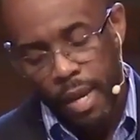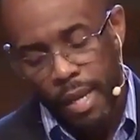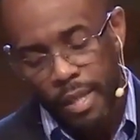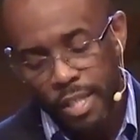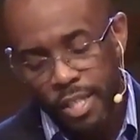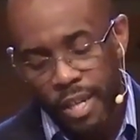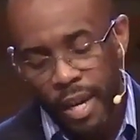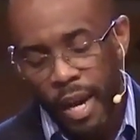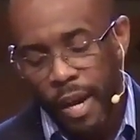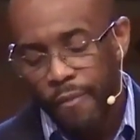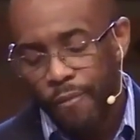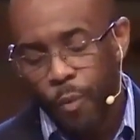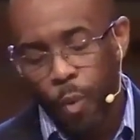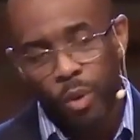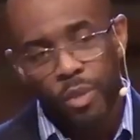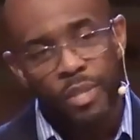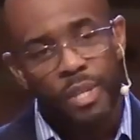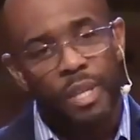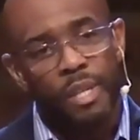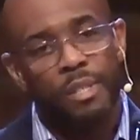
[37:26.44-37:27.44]
In John
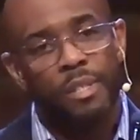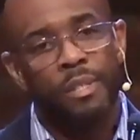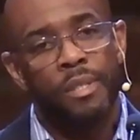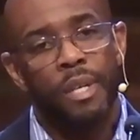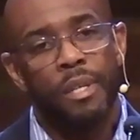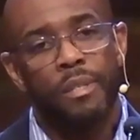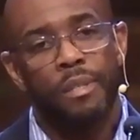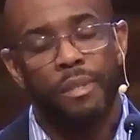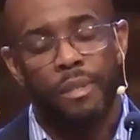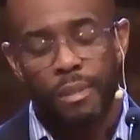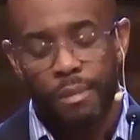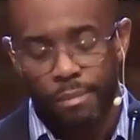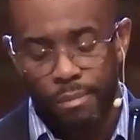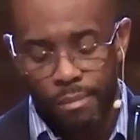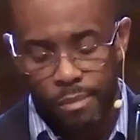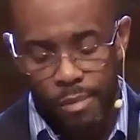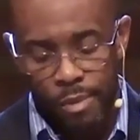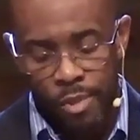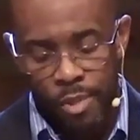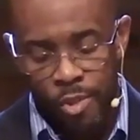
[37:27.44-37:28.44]
14, 6,
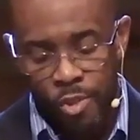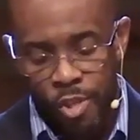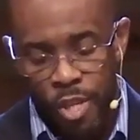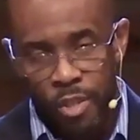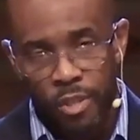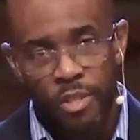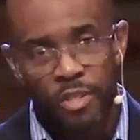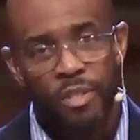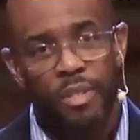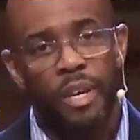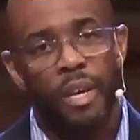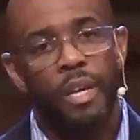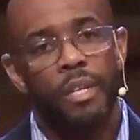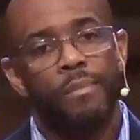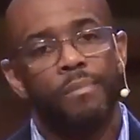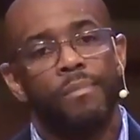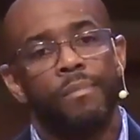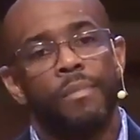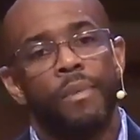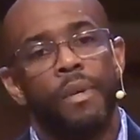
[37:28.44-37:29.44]
Jesus
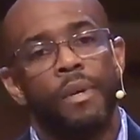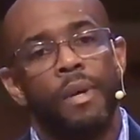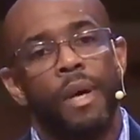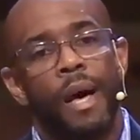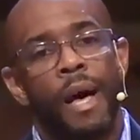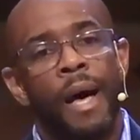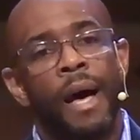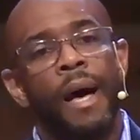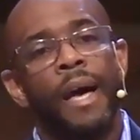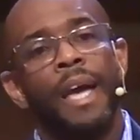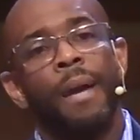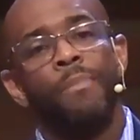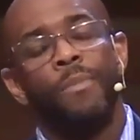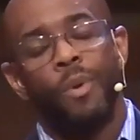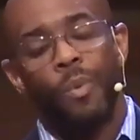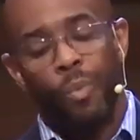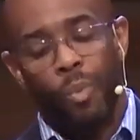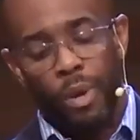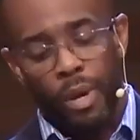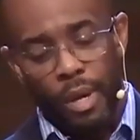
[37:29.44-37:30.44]
said, I am
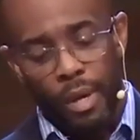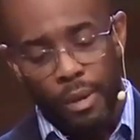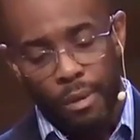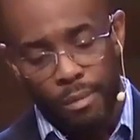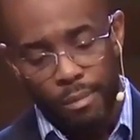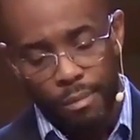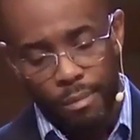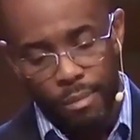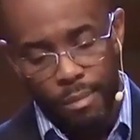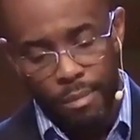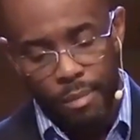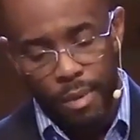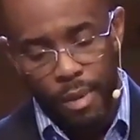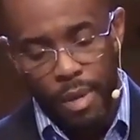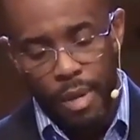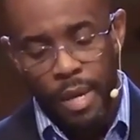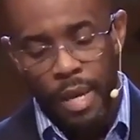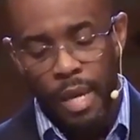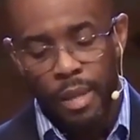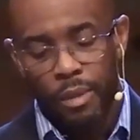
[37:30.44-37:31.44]
the way
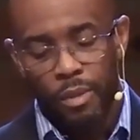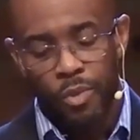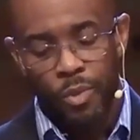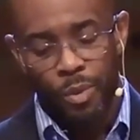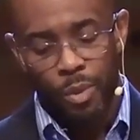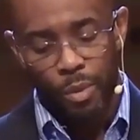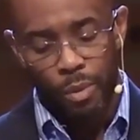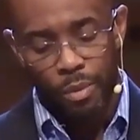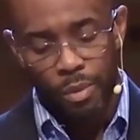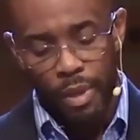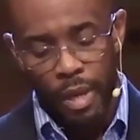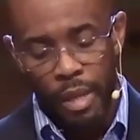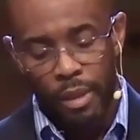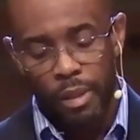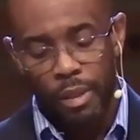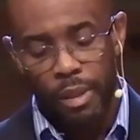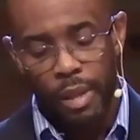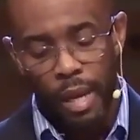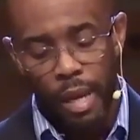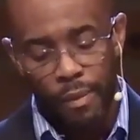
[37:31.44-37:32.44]
and the truth
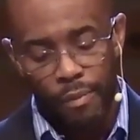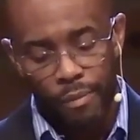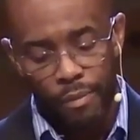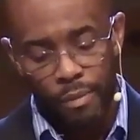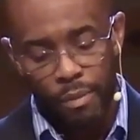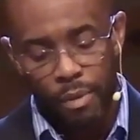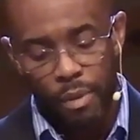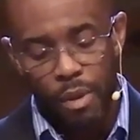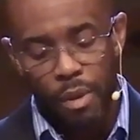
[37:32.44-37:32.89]
and the life.